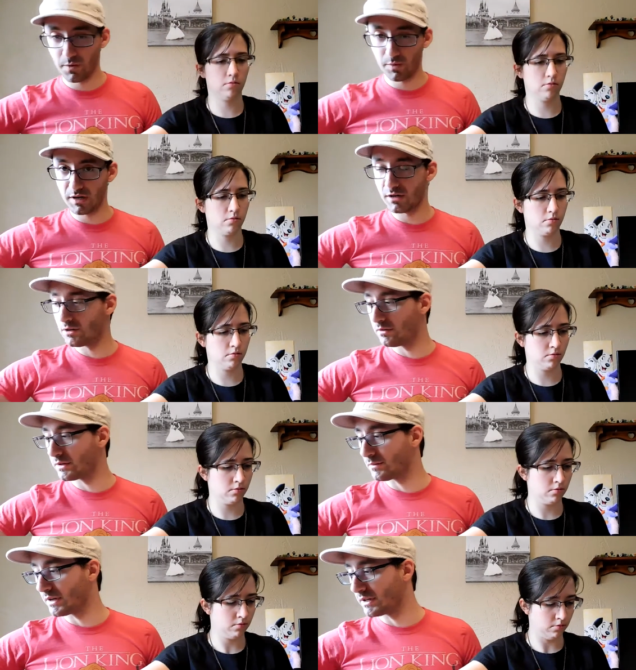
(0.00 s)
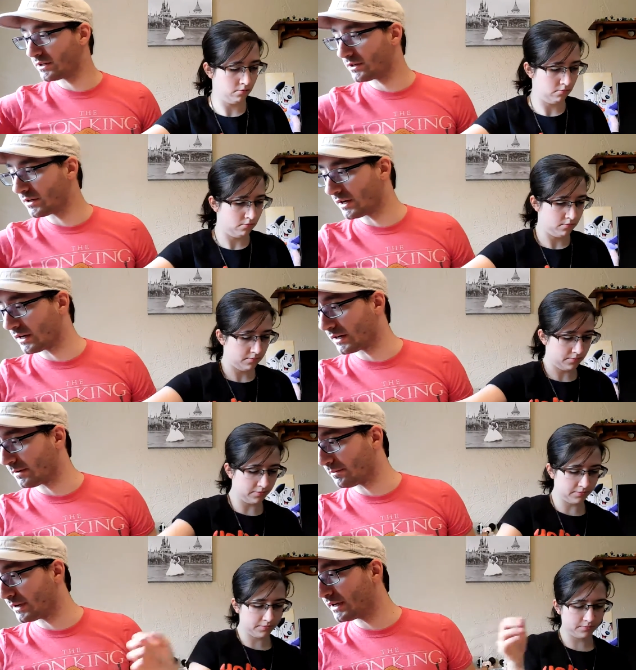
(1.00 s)
Speaker 1: We didn't do as much uh,
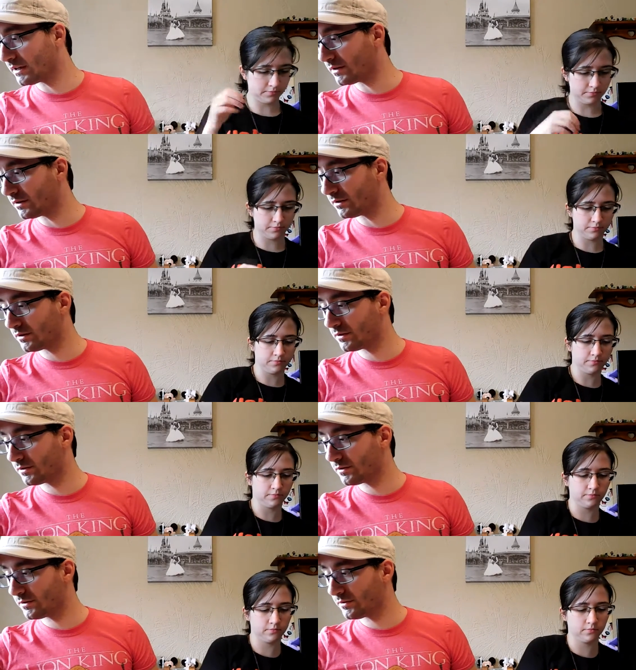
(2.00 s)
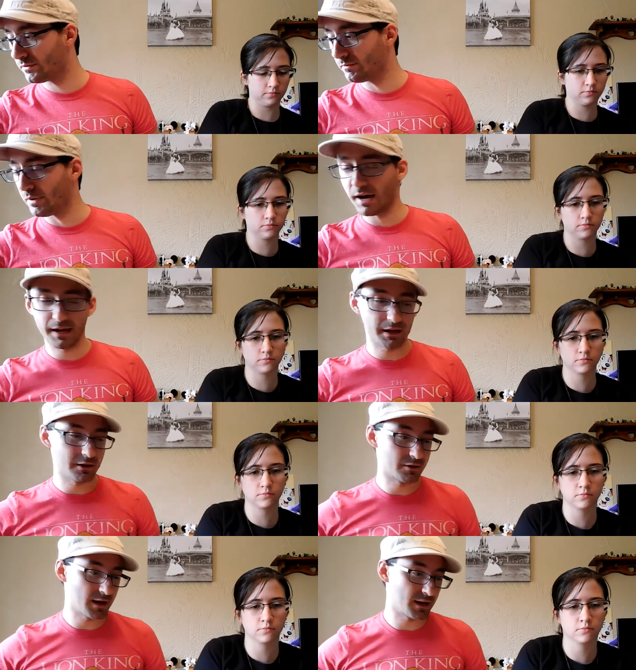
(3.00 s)
pin buying and
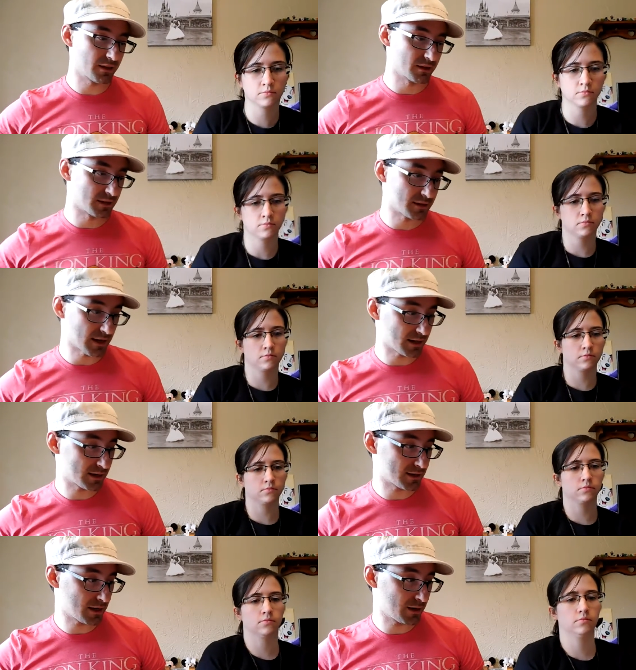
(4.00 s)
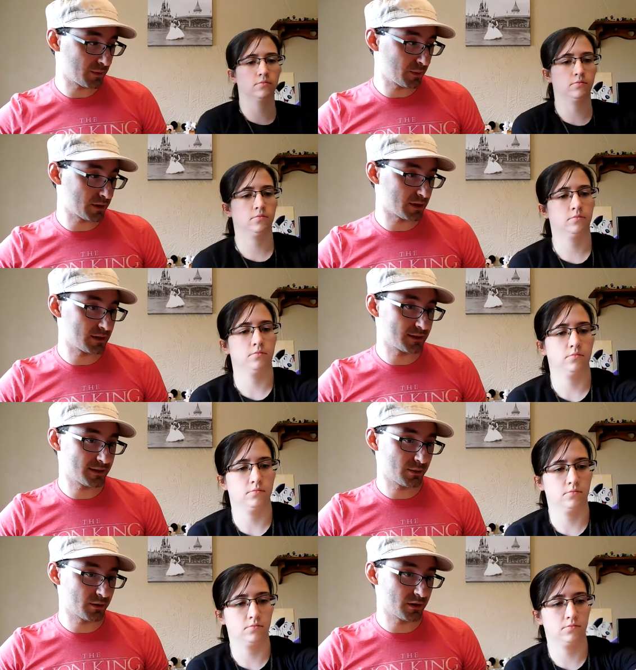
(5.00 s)
trading the second time we went to Disney
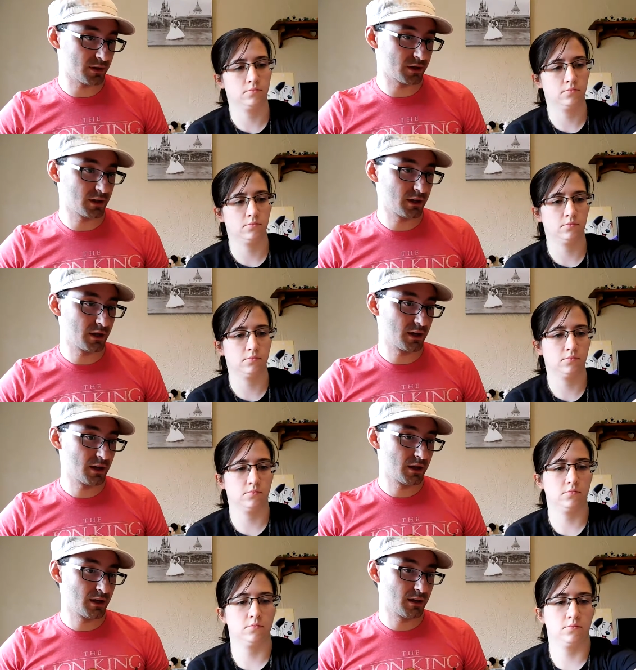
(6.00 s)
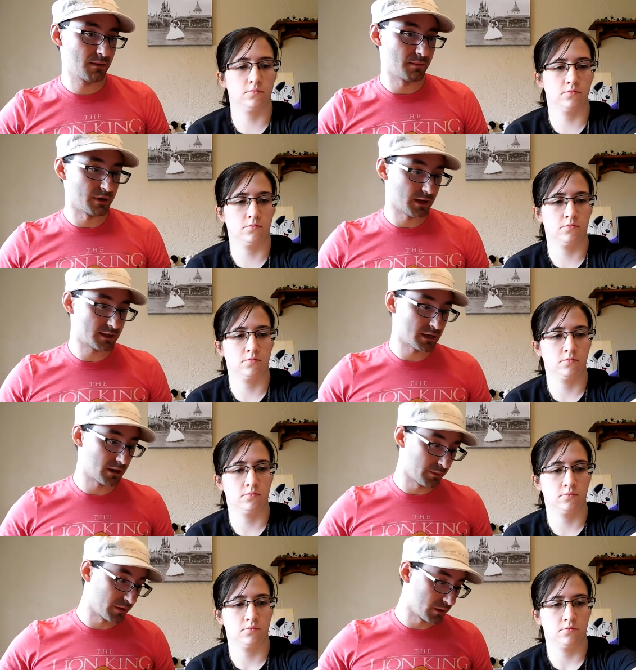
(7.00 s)
World, but next time
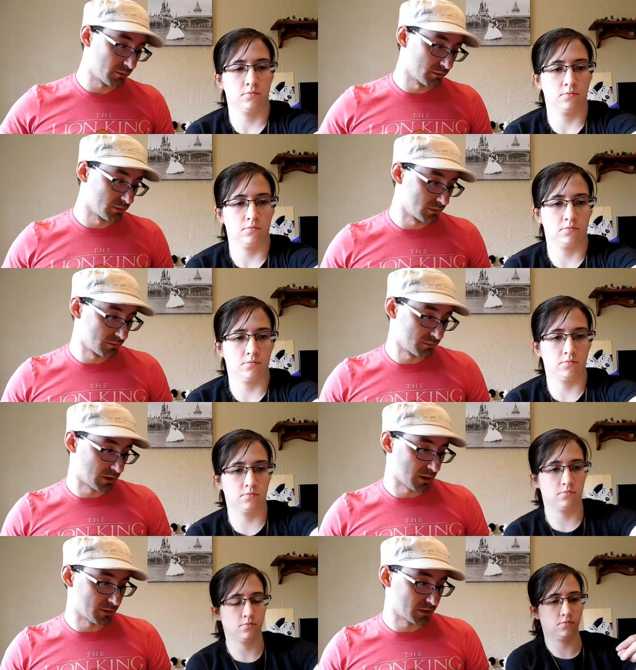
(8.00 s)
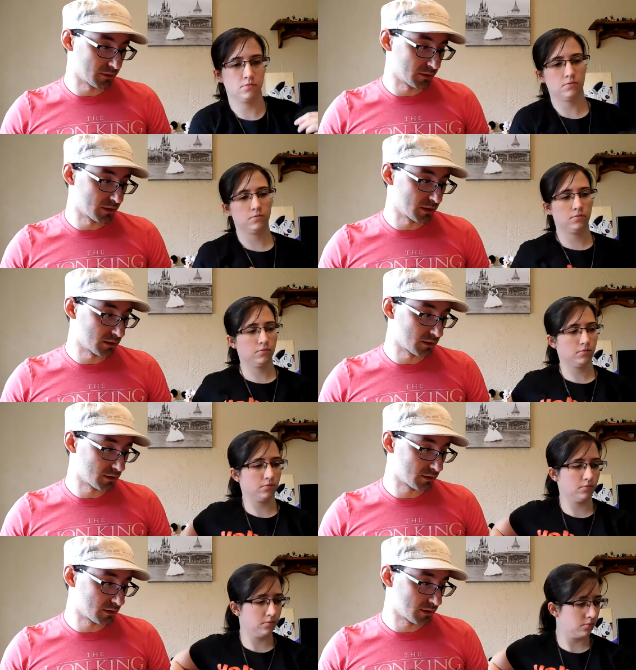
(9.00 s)
we go, we'll probably do it again
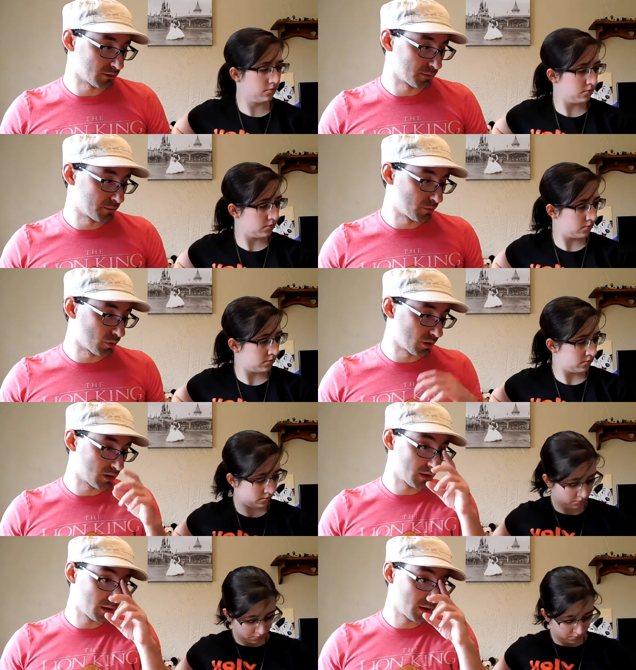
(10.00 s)
a little bit more.